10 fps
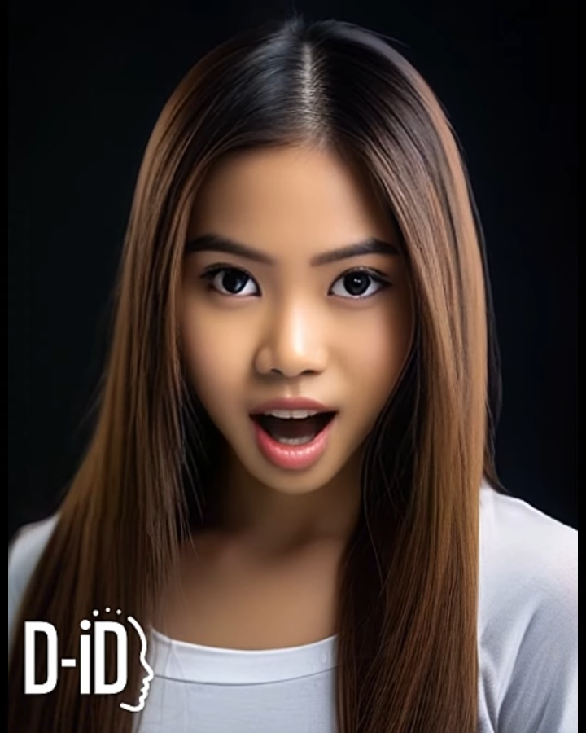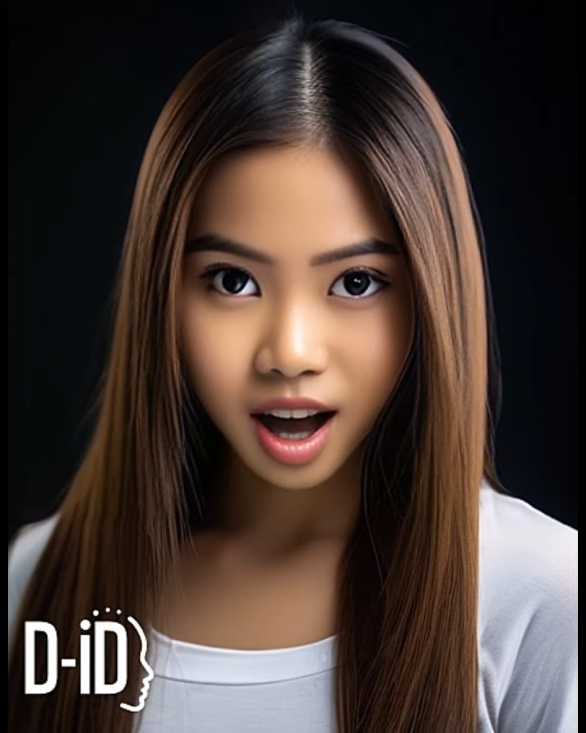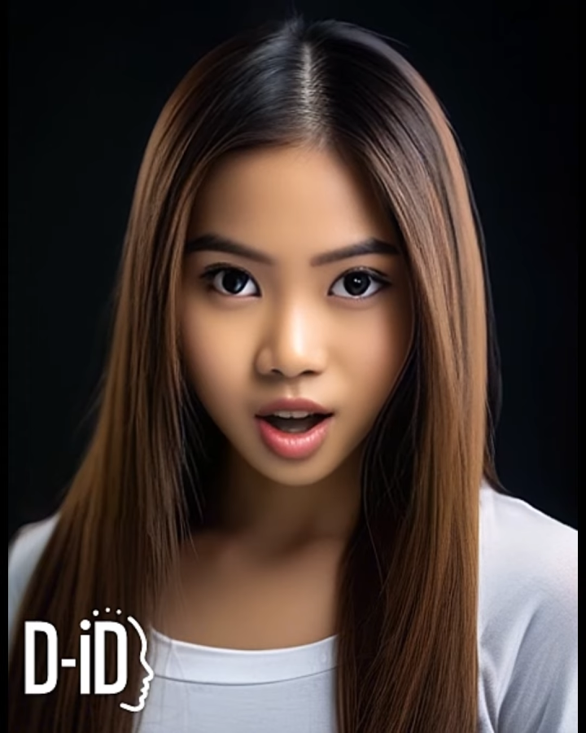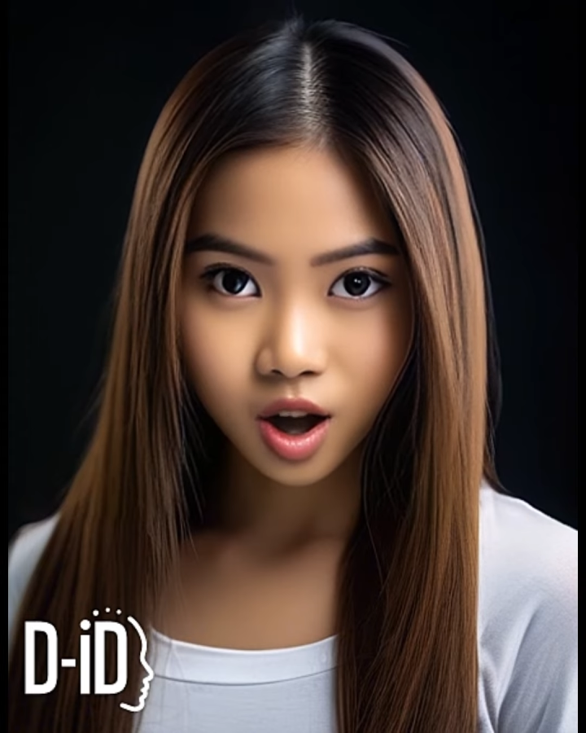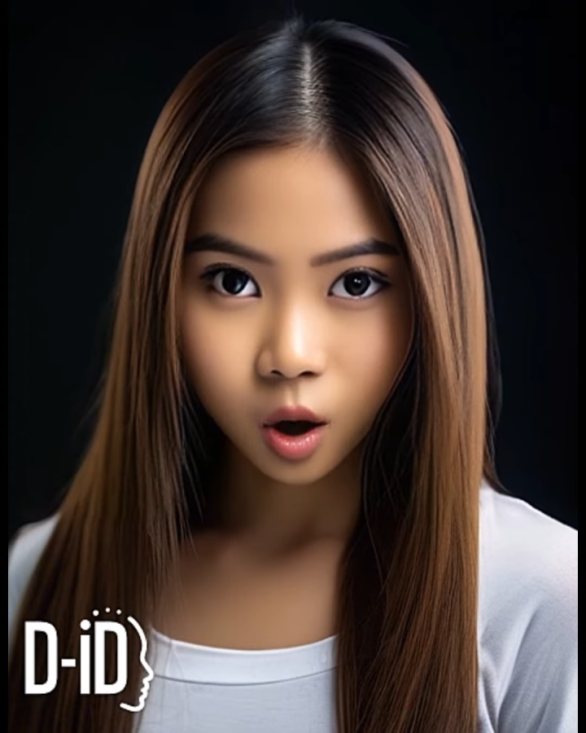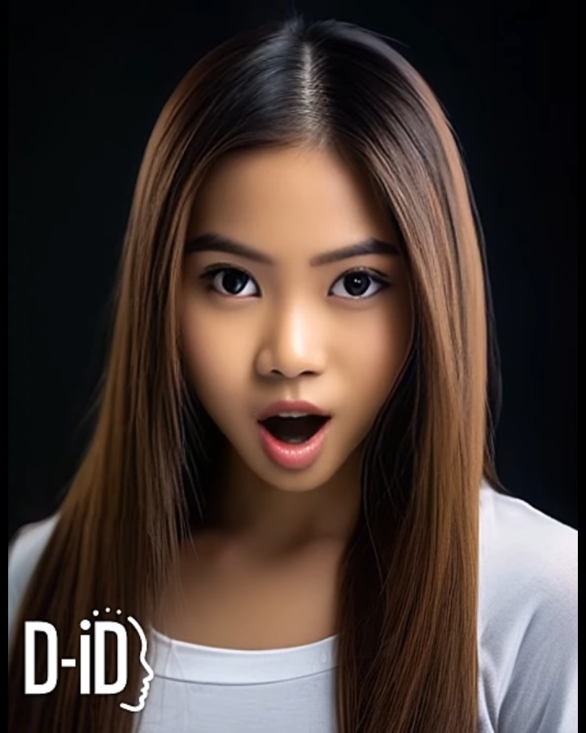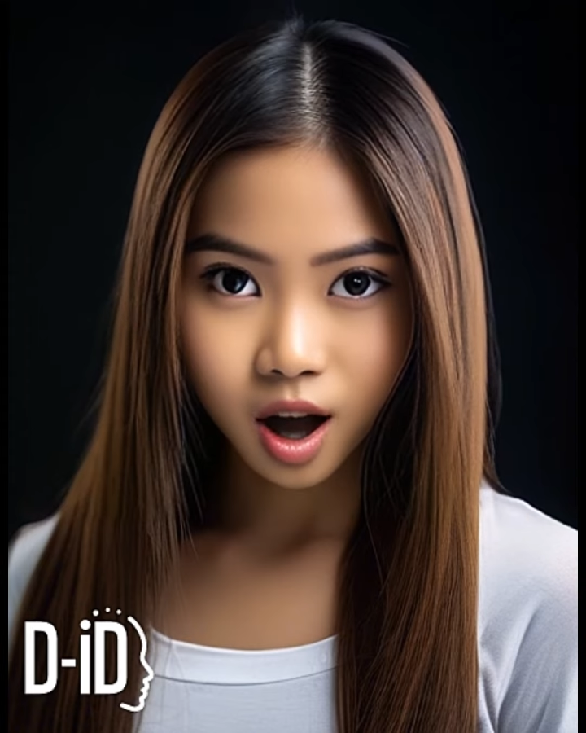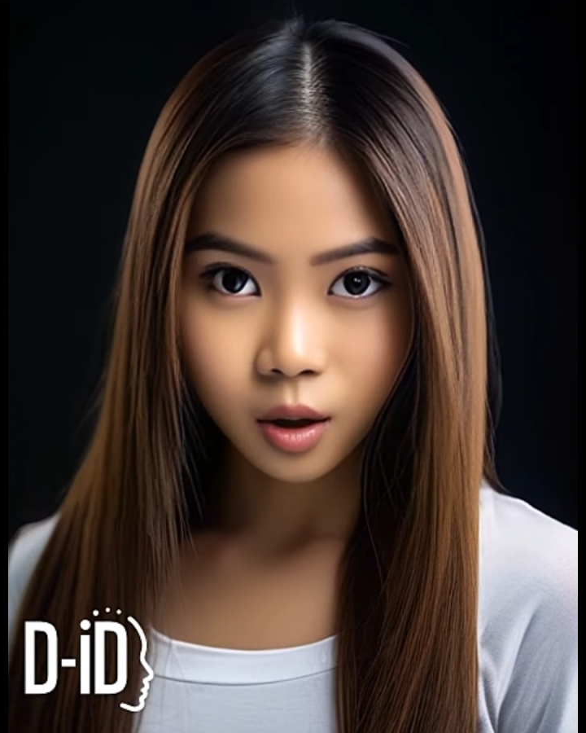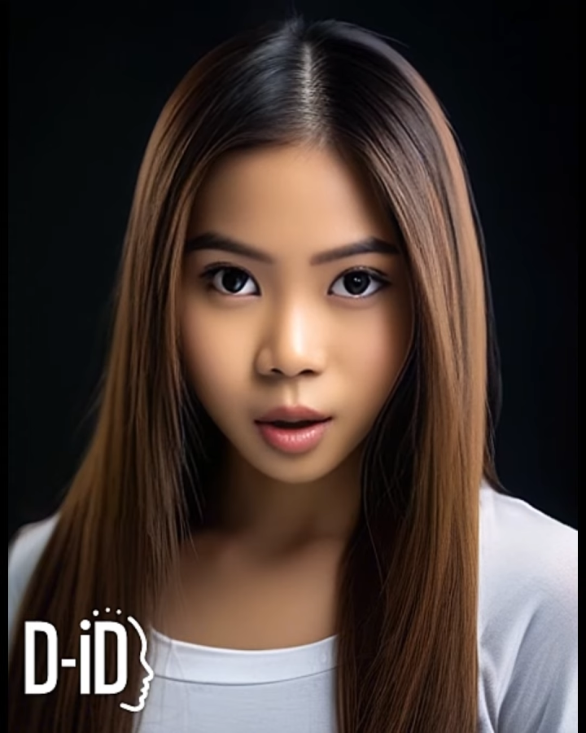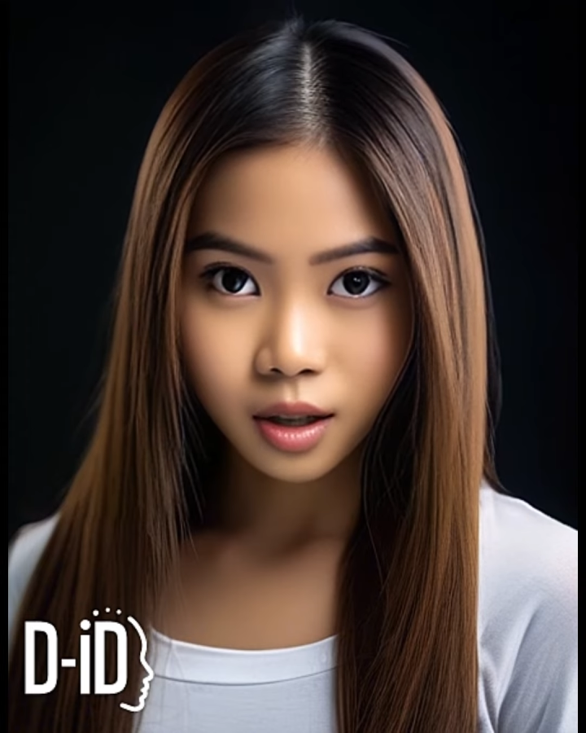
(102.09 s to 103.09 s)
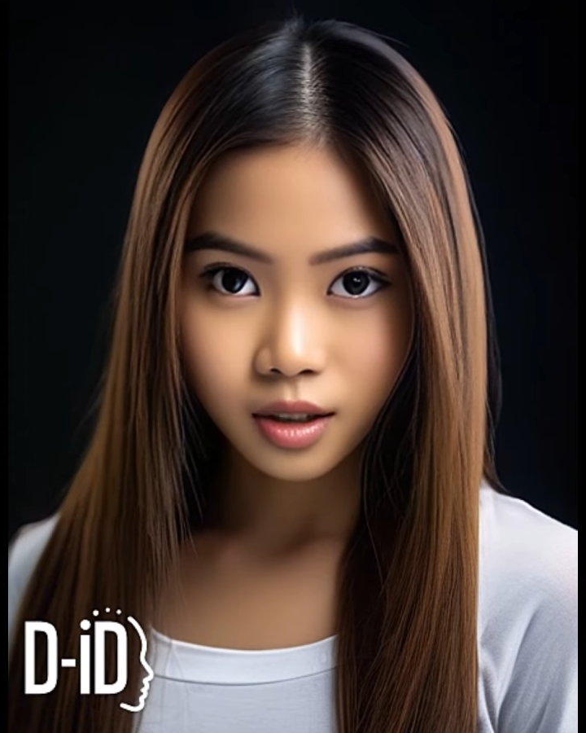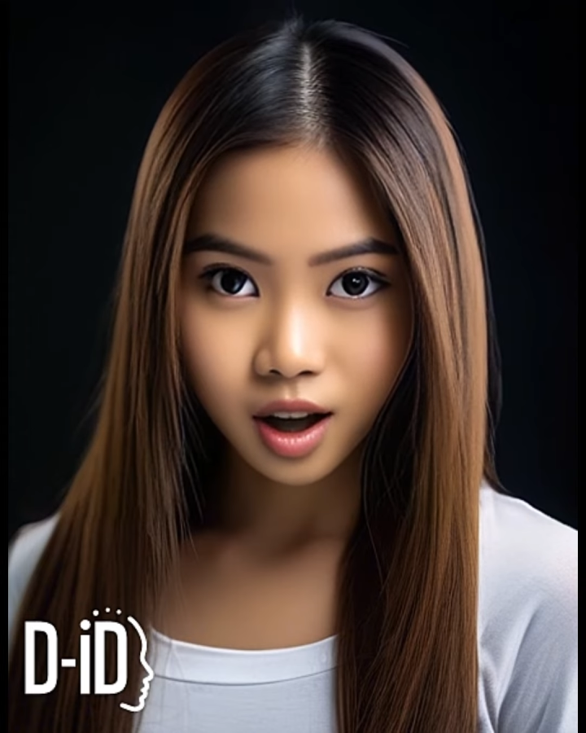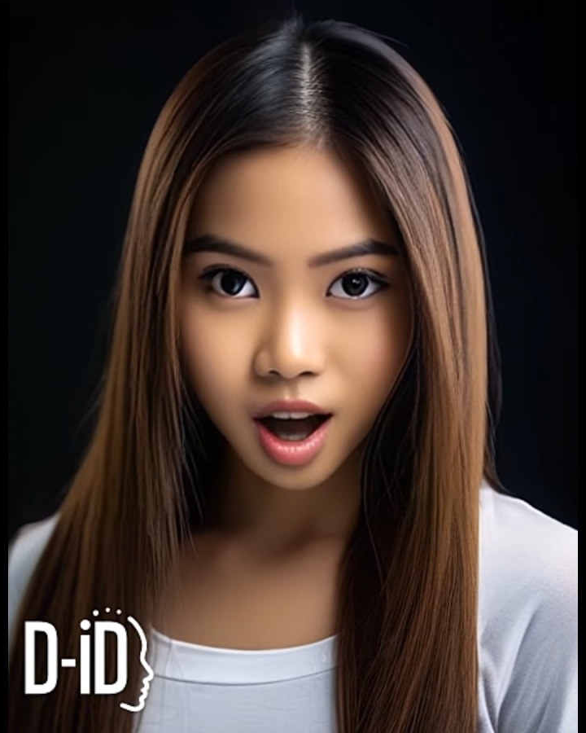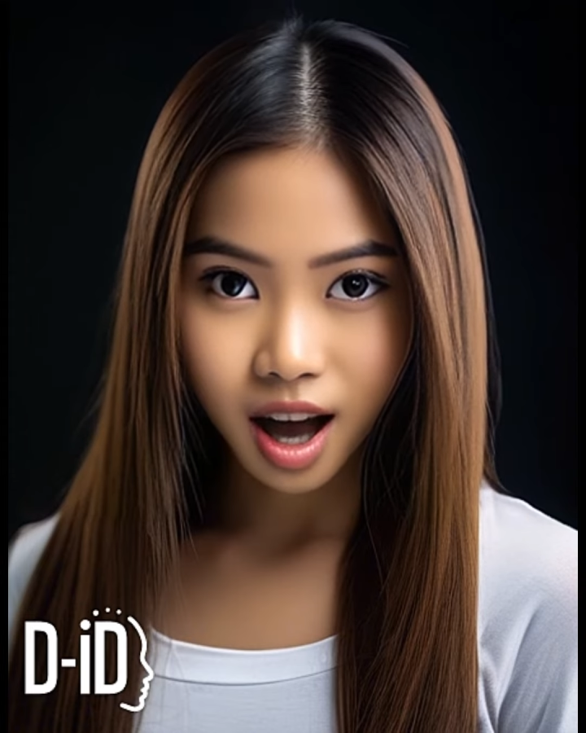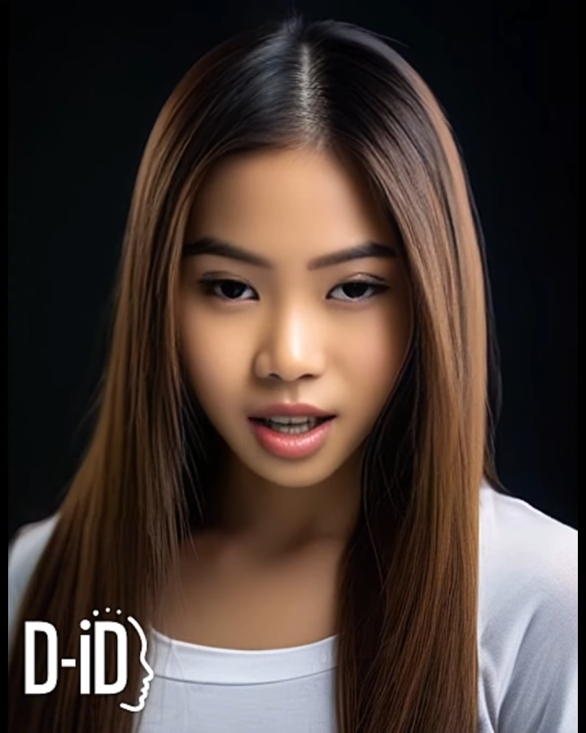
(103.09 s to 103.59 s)
intertwined with my
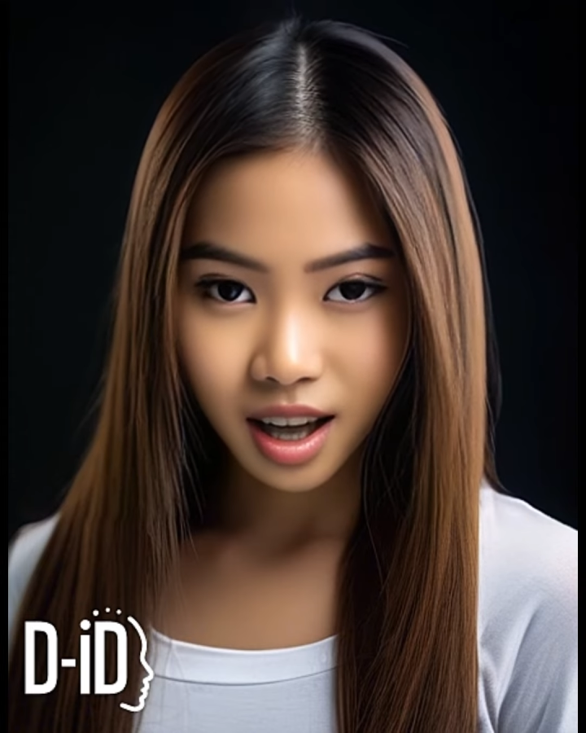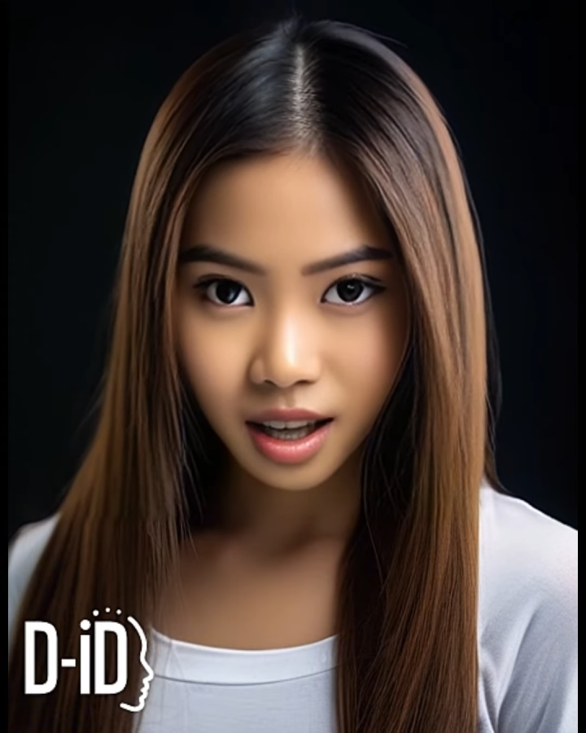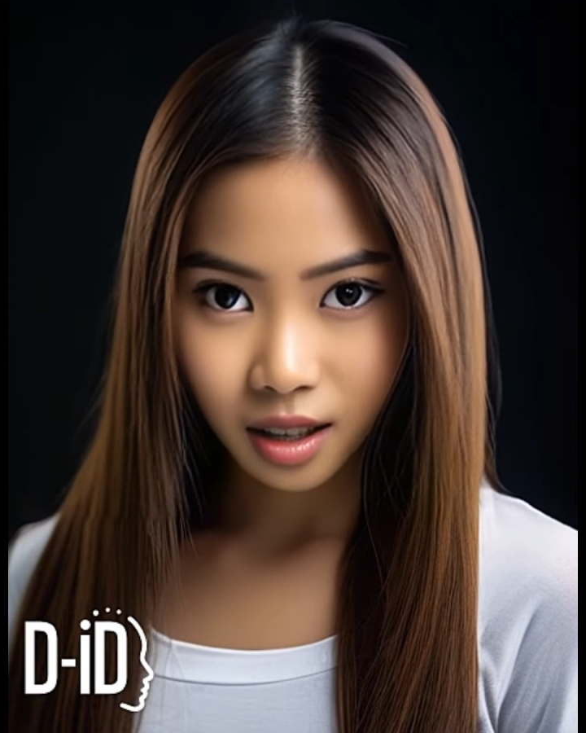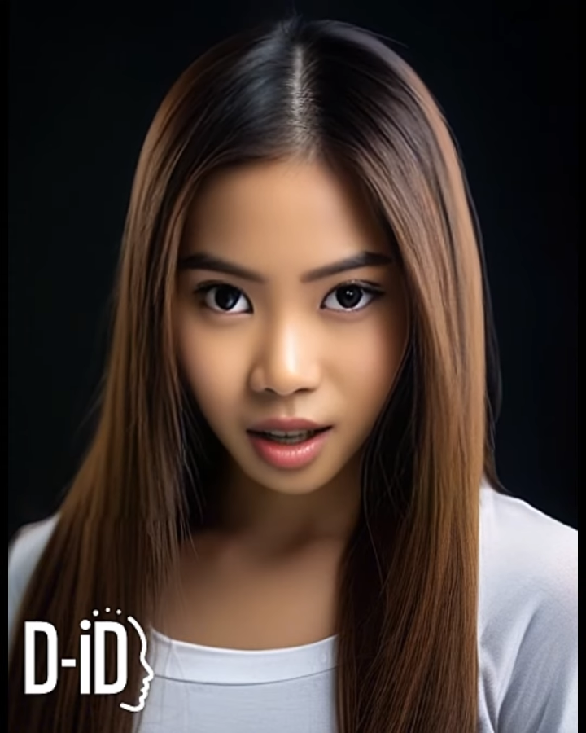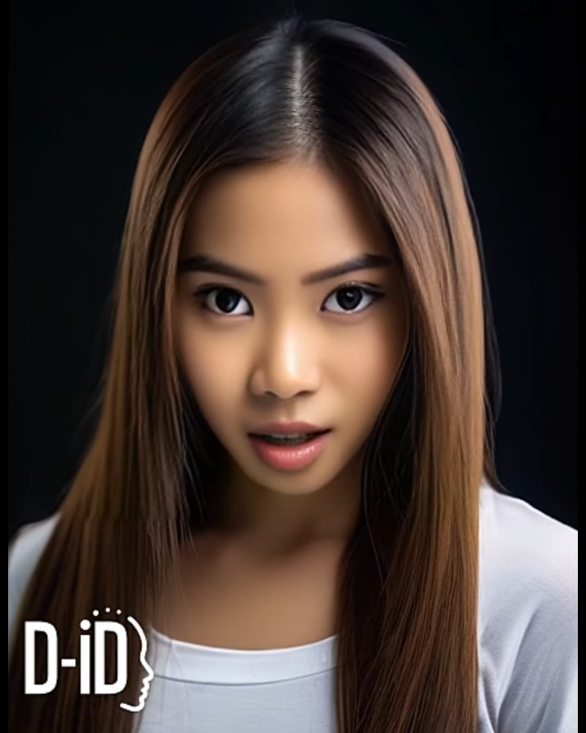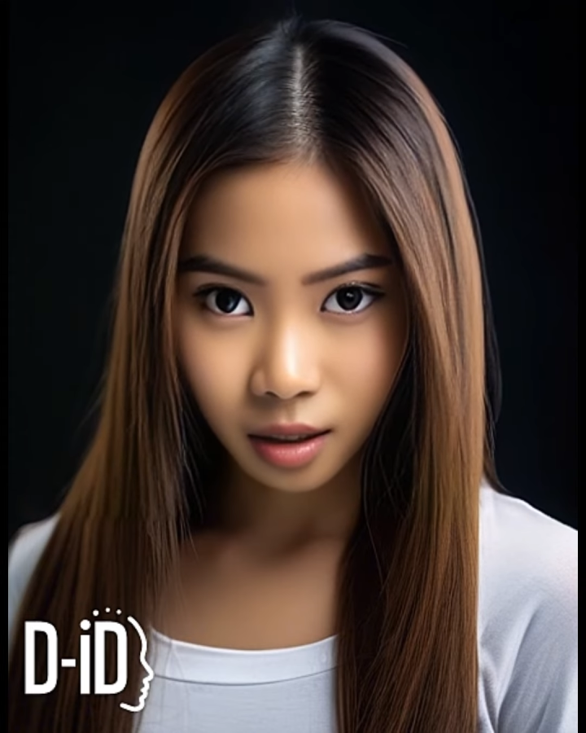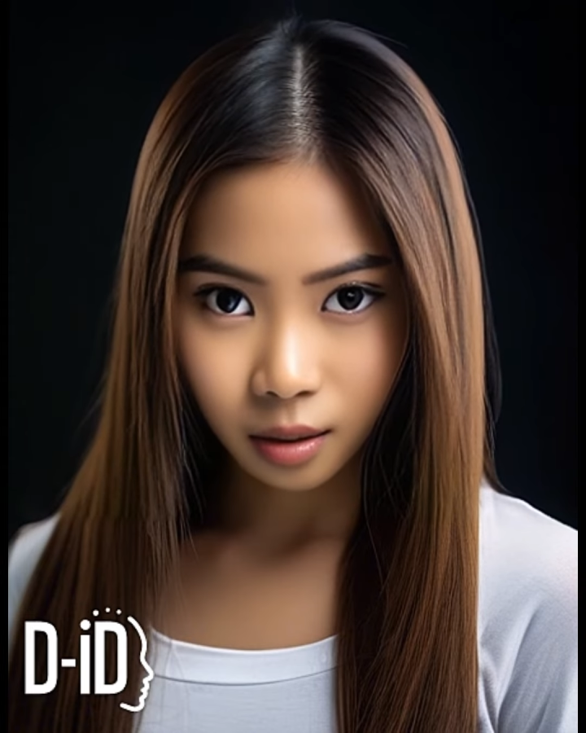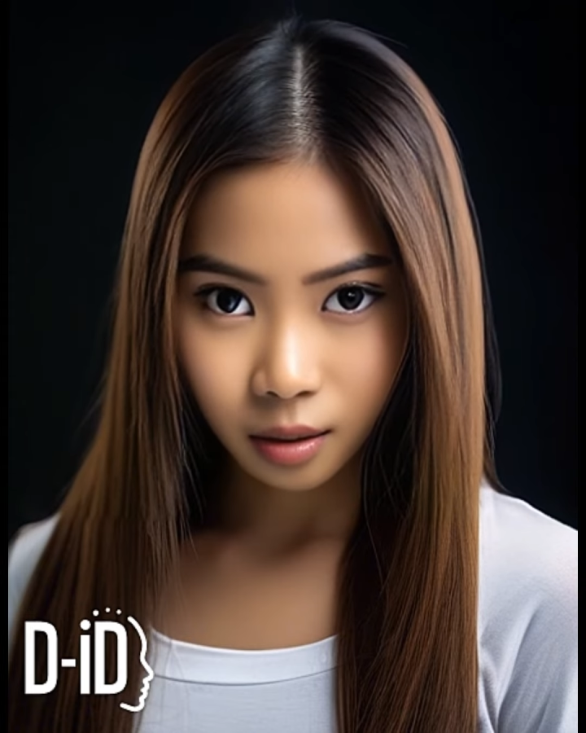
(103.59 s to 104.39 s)
very essence.